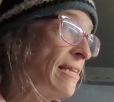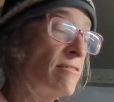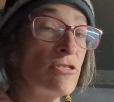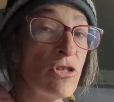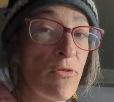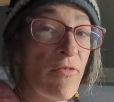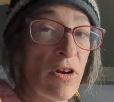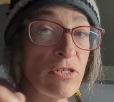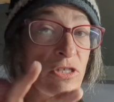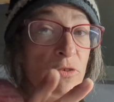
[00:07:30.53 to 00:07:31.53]
So
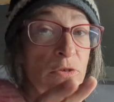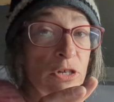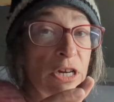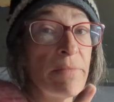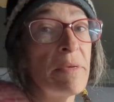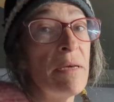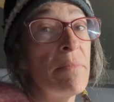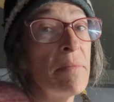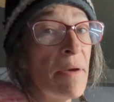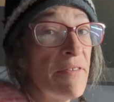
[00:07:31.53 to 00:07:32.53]
far, so good. I'm
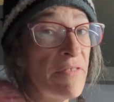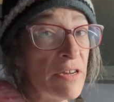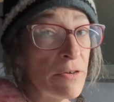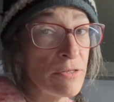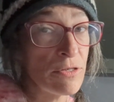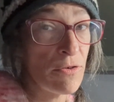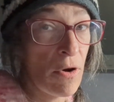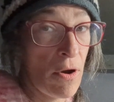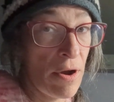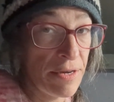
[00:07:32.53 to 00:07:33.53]
keeping my fingers
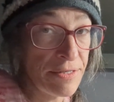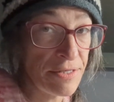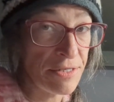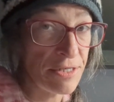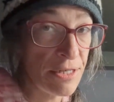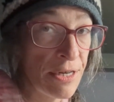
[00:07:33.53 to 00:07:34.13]
crossed.